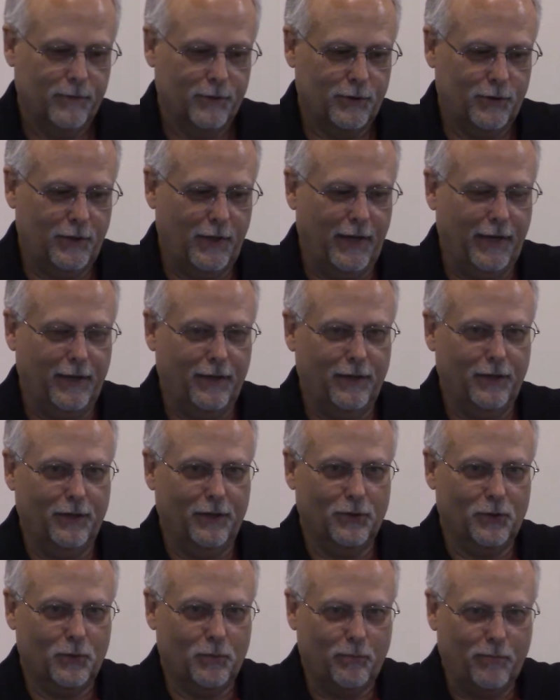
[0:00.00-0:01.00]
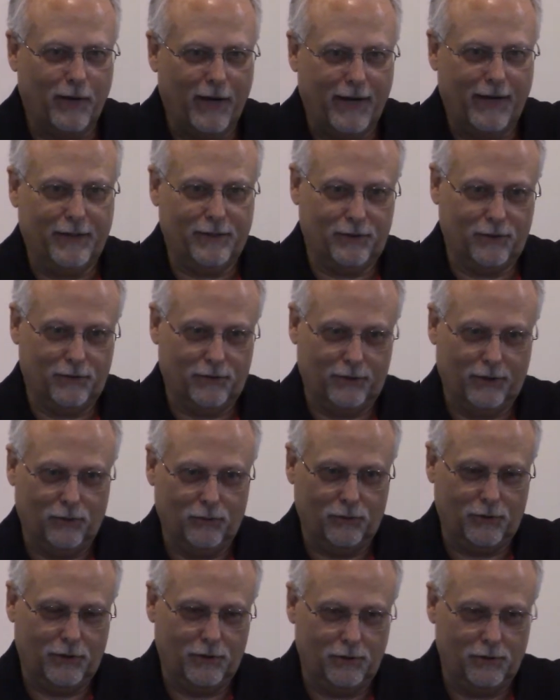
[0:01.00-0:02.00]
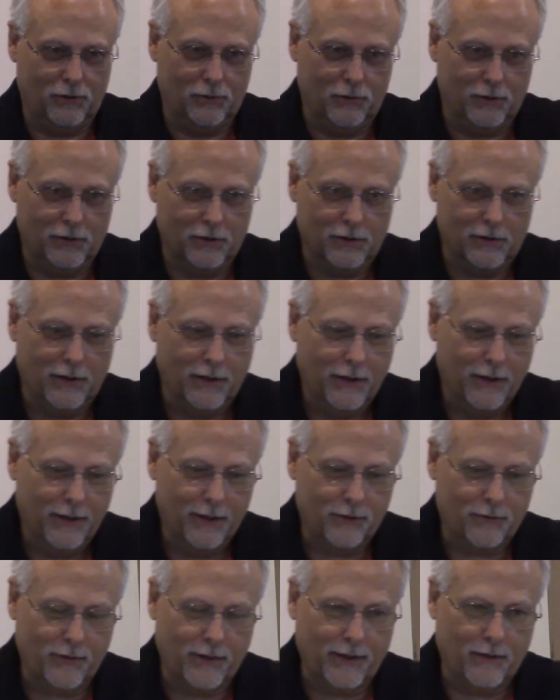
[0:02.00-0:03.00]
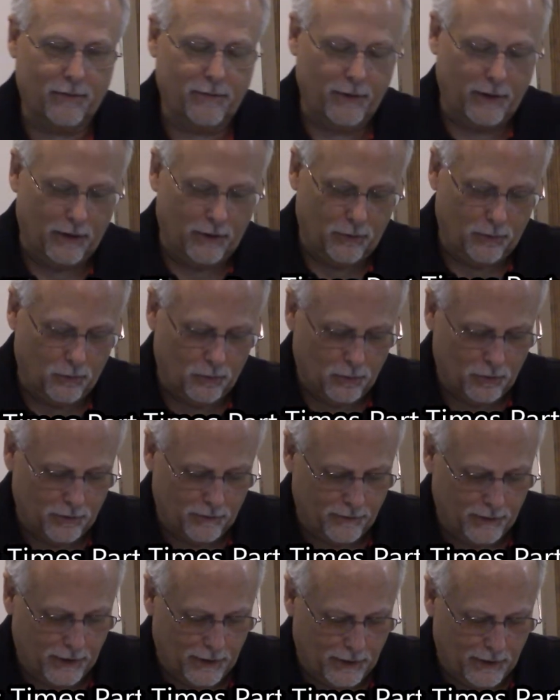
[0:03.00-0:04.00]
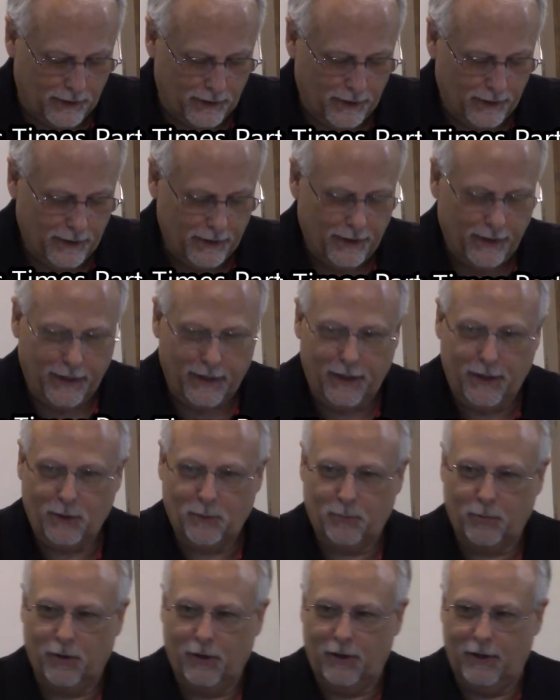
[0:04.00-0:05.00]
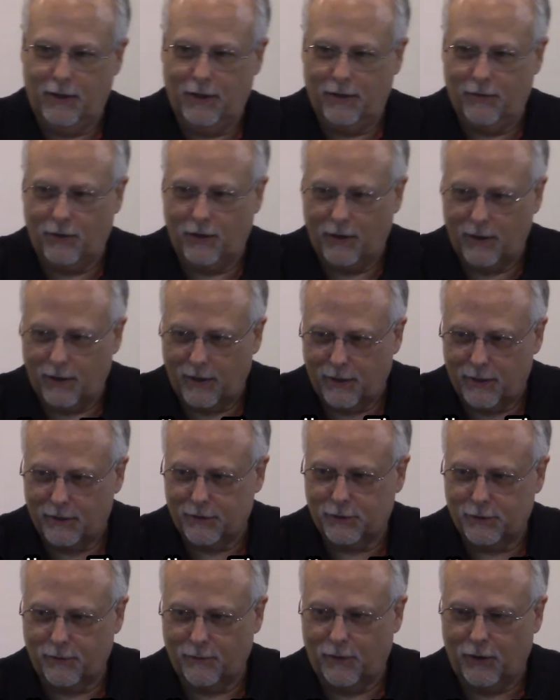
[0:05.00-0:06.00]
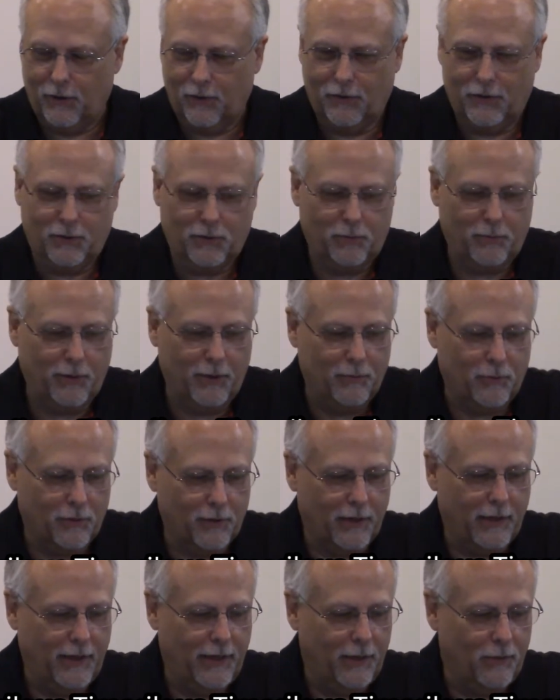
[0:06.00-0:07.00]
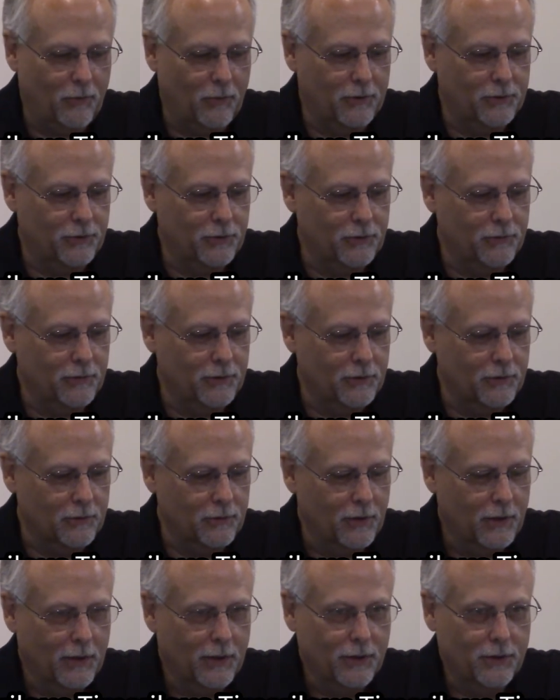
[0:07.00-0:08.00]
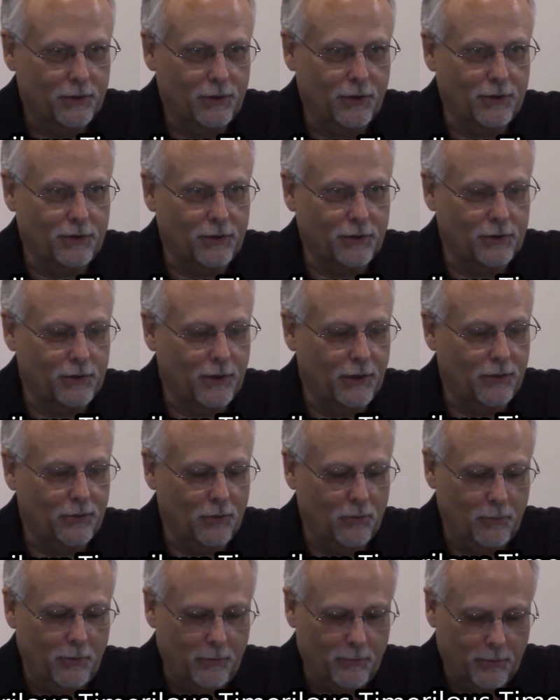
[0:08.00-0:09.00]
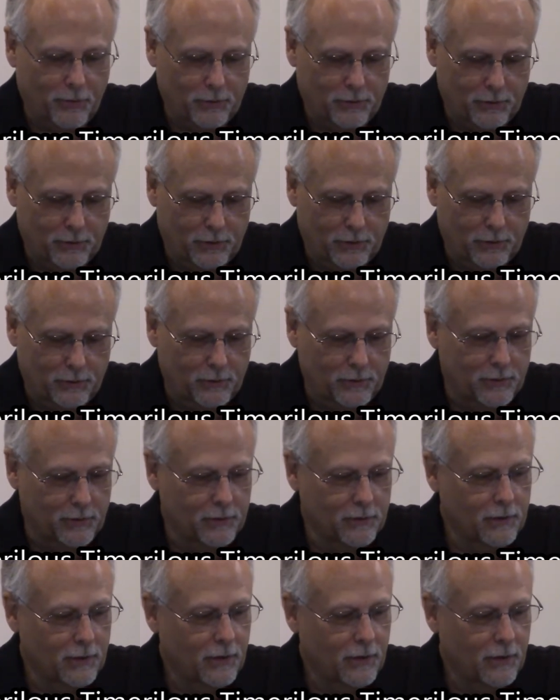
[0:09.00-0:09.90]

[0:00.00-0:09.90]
Satan despises those that do good and try to follow the Word of God. And he's put it in the hearts of all these people to hate what you do. Jesus said you'd be persecuted.